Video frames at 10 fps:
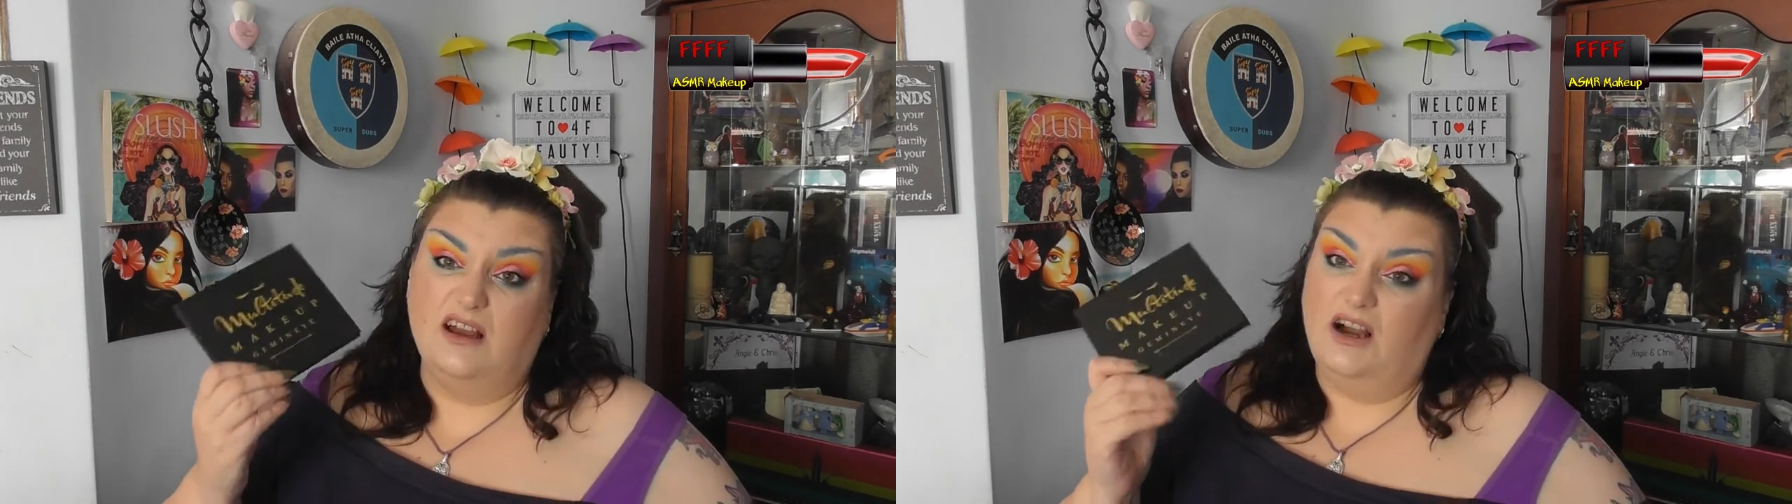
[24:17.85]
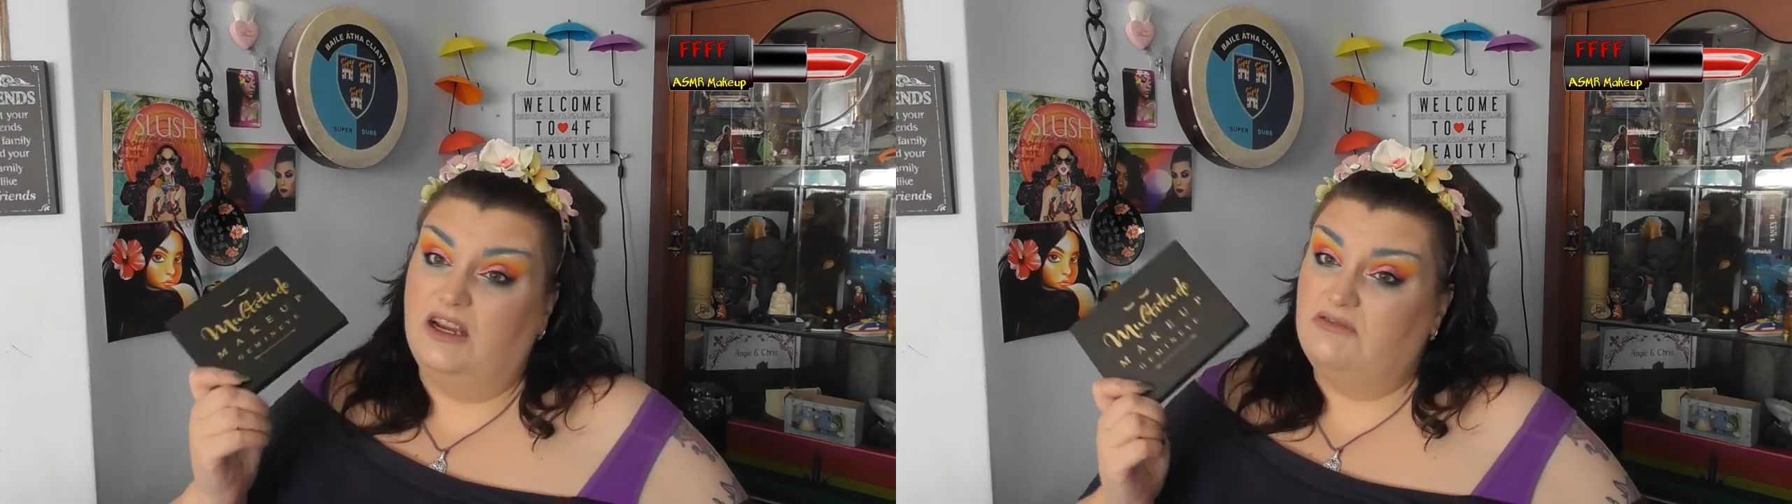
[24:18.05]

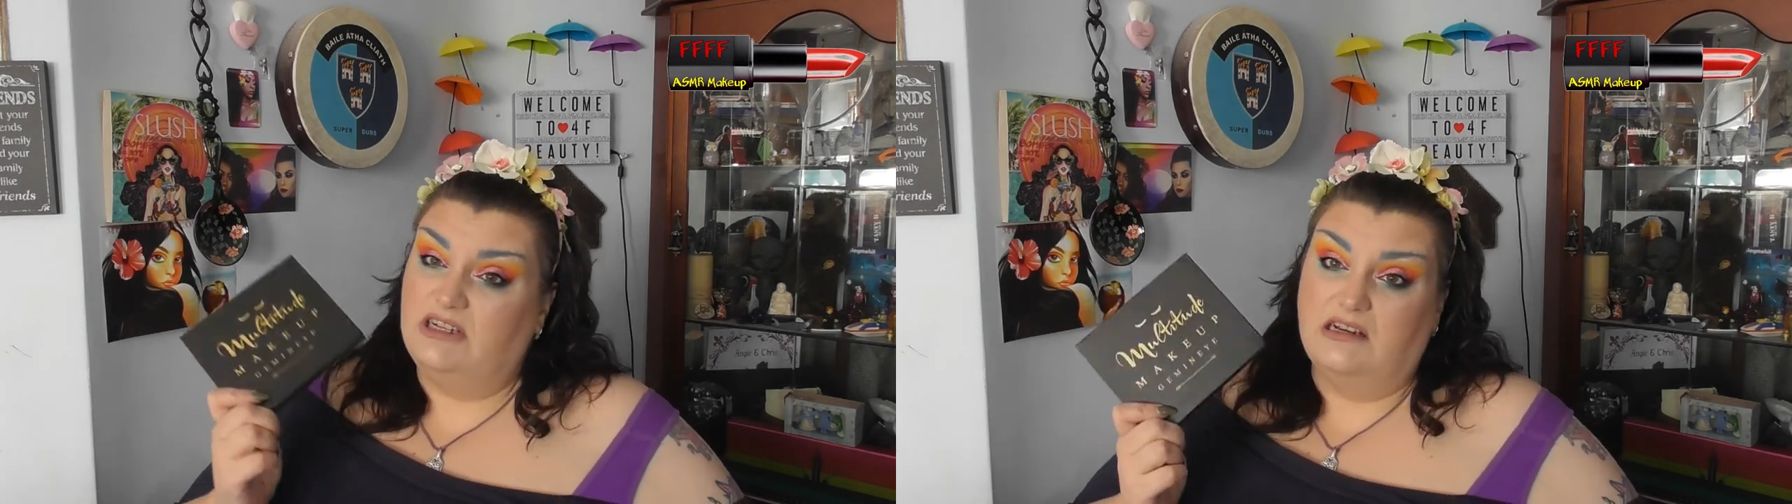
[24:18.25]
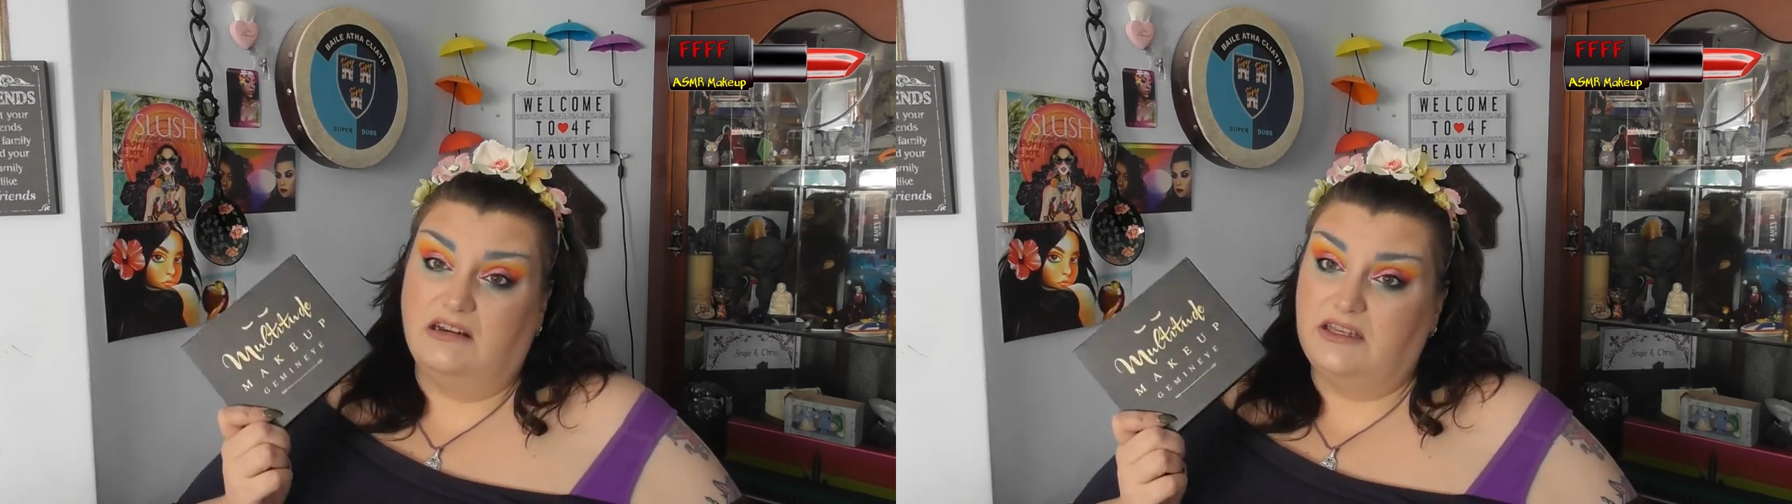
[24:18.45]
I
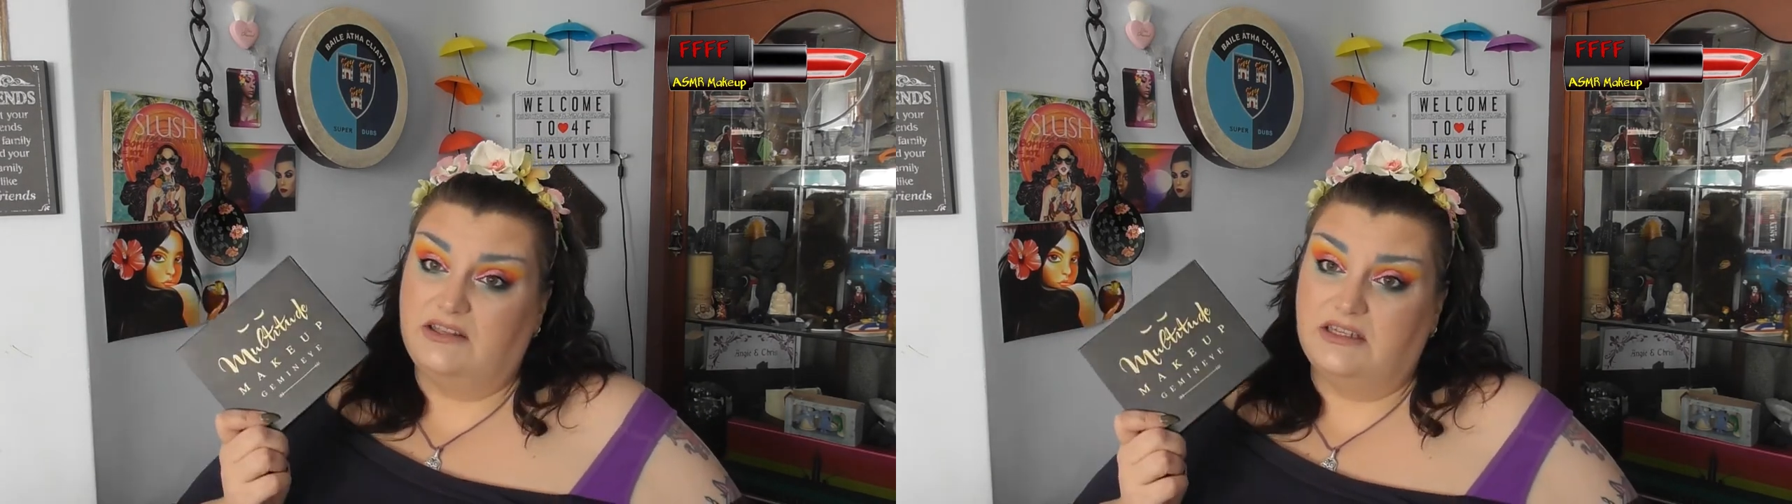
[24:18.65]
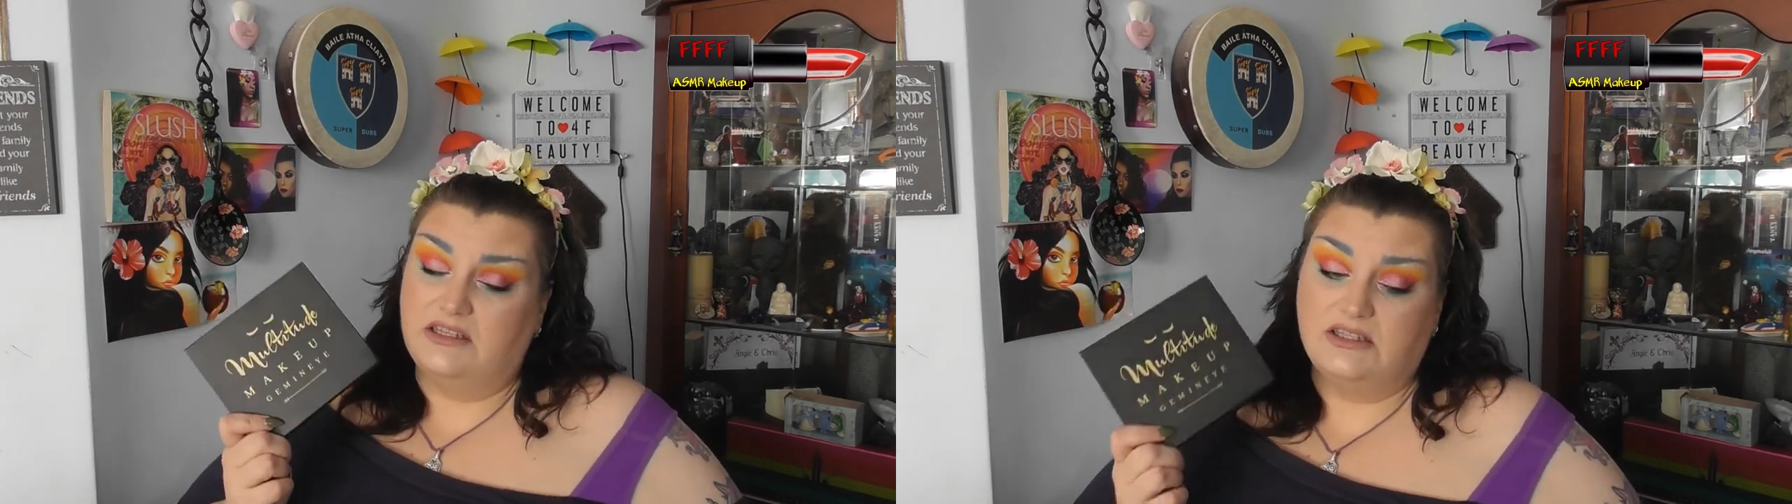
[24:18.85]
really like
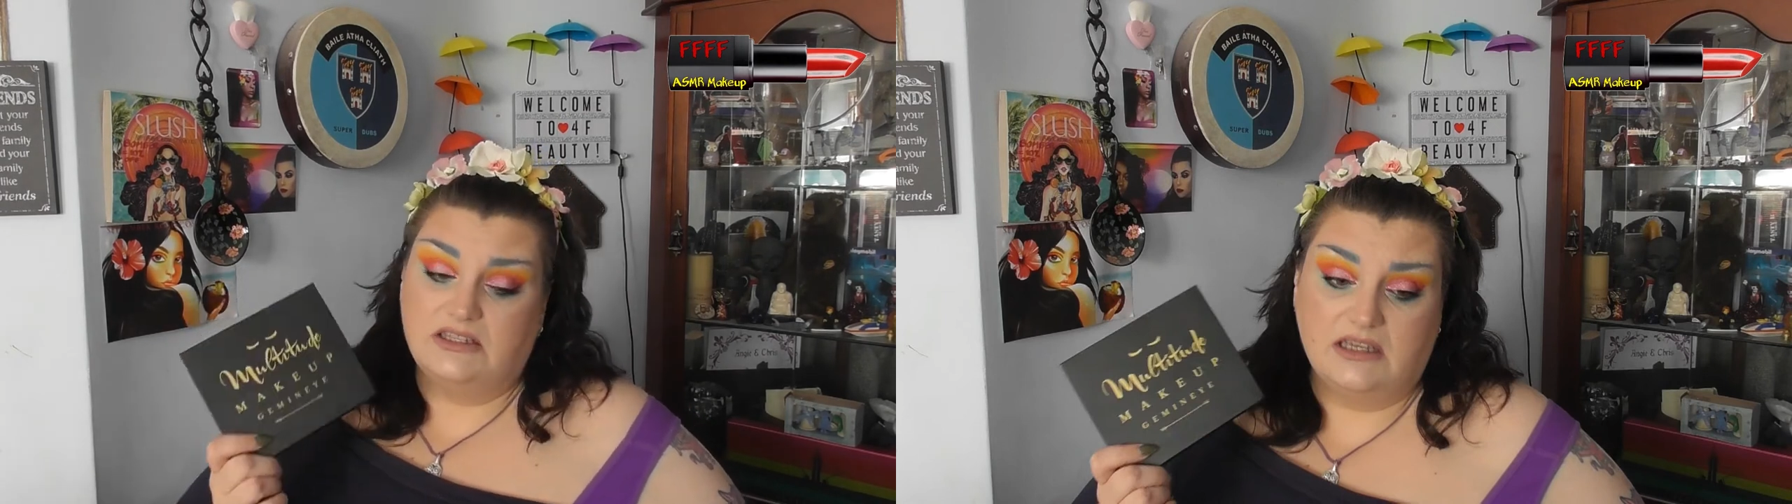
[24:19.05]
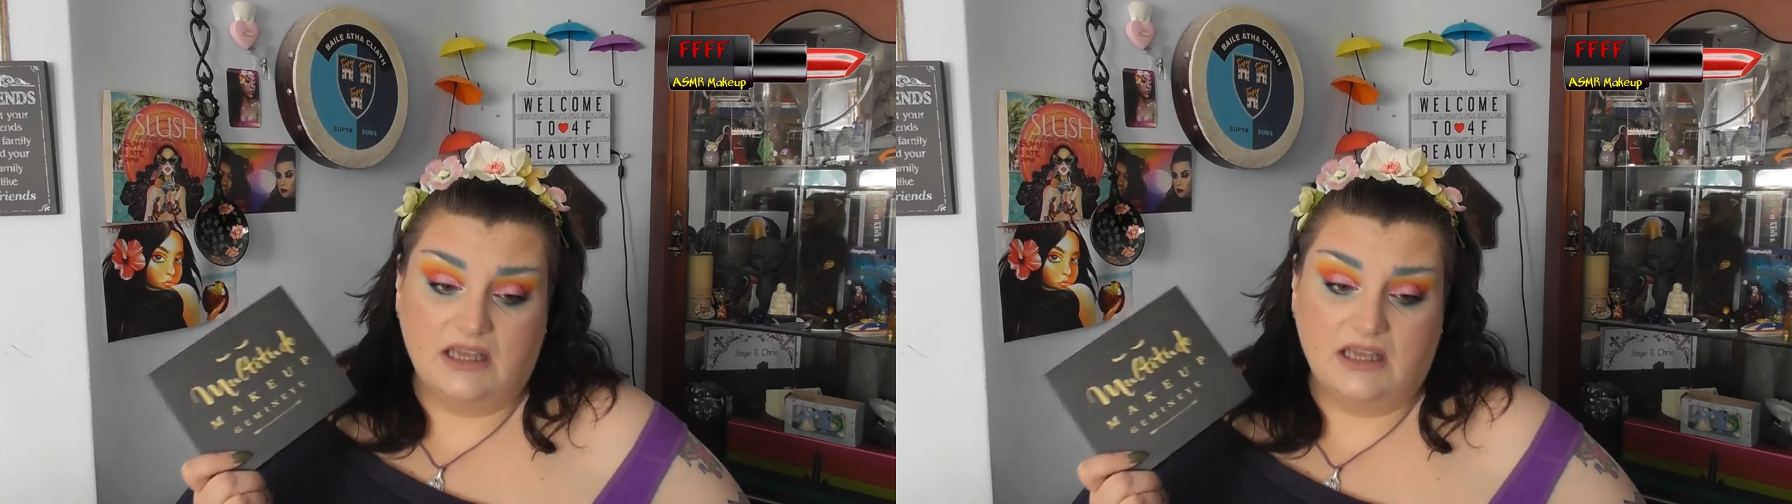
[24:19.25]
this.